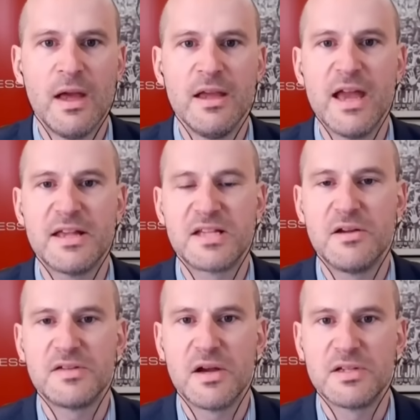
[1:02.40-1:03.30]
Yeah,
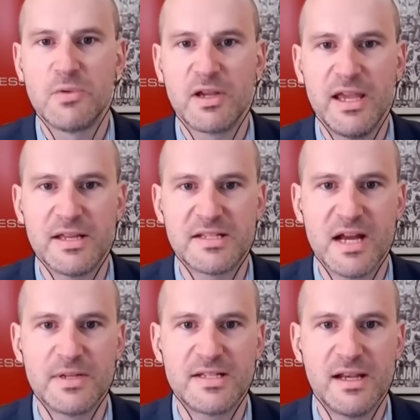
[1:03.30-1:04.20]
so what Keir
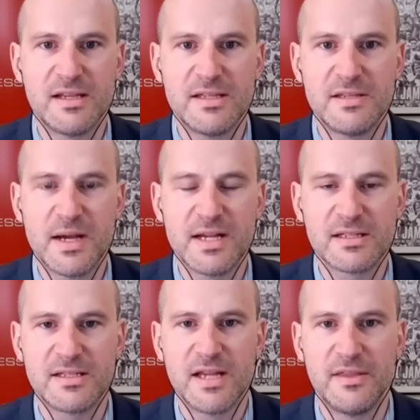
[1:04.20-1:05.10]
Starmer said is he's
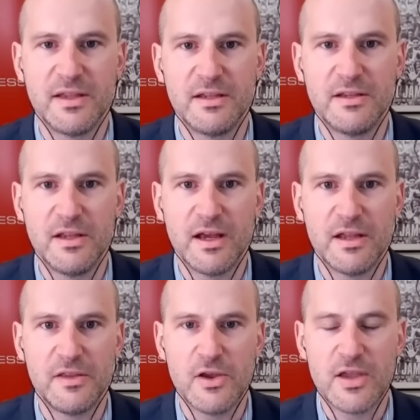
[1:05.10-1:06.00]
basically said that
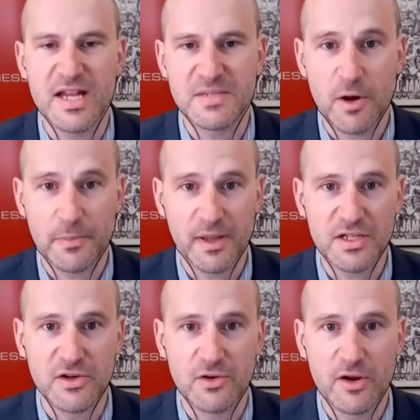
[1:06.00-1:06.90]
the UK's
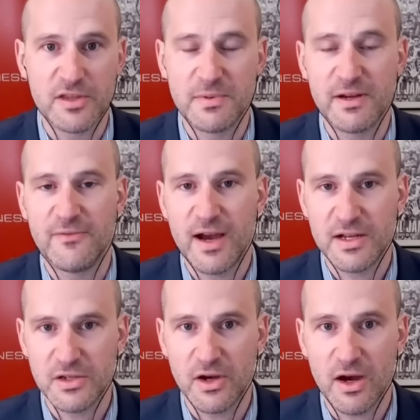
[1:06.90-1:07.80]
population growth has been
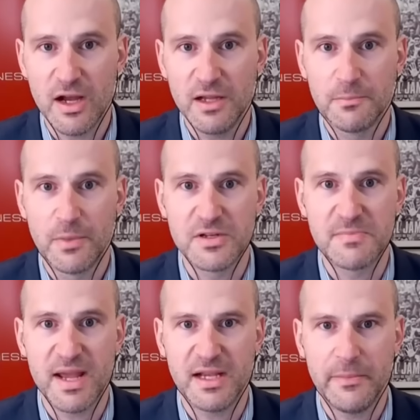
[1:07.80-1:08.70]
far too high
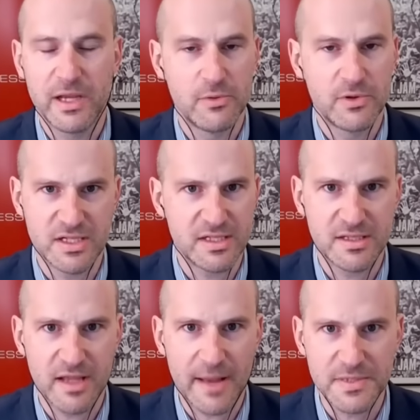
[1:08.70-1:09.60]
post-pandemic, which
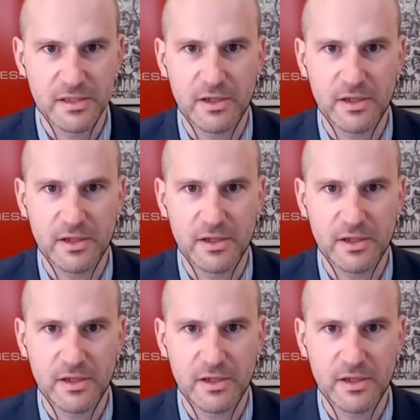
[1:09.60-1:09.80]
is absolutely